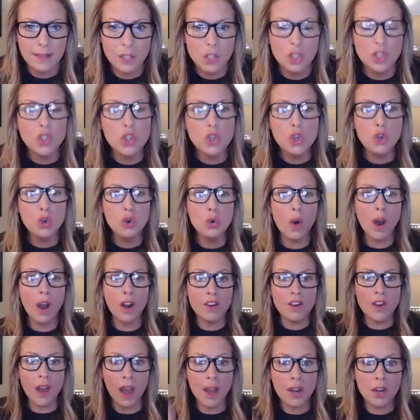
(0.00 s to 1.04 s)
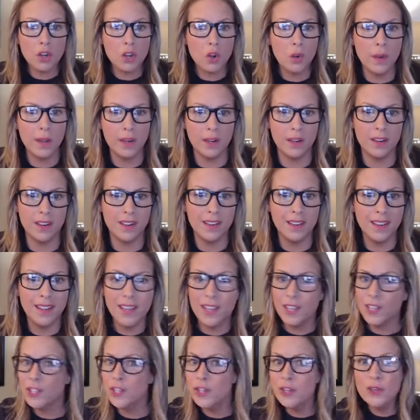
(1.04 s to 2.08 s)
You are not a quitter.
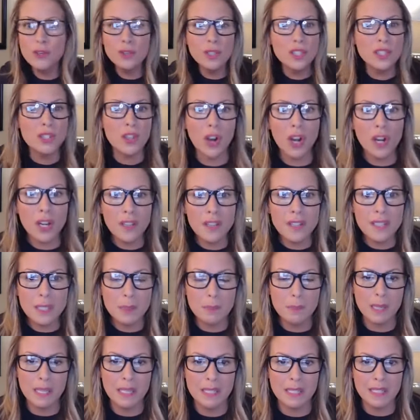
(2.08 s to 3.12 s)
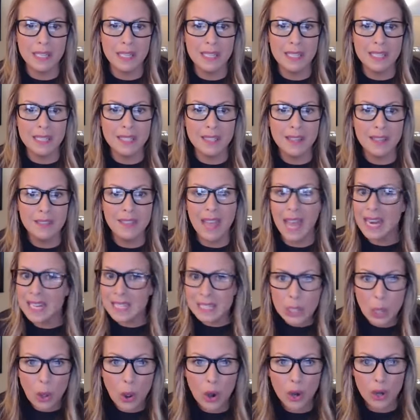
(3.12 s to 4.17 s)
You started this business. That is
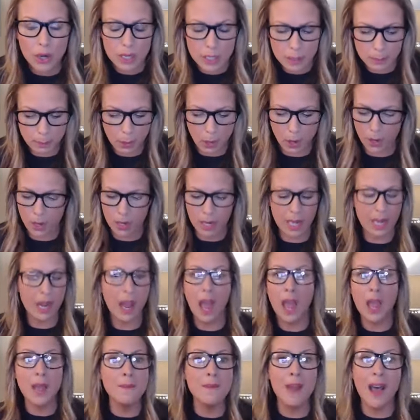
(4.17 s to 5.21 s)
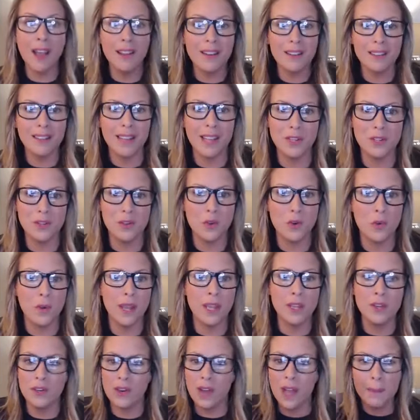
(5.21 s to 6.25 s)
the hardest part. And I am not going to let you
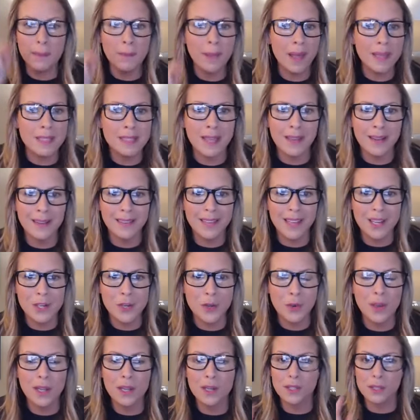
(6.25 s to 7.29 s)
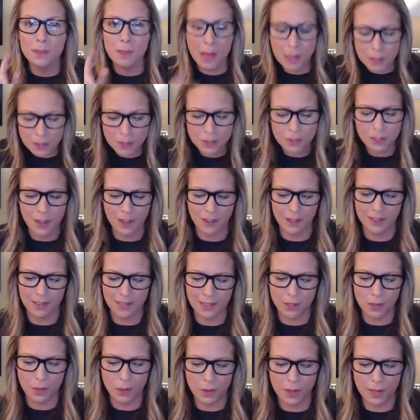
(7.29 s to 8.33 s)
quit. Your upline's not going to let you quit. Your sponsor's not going to
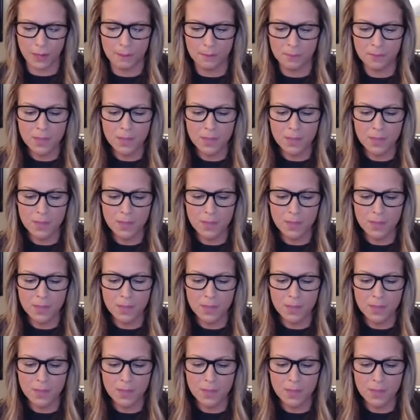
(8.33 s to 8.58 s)
let you quit.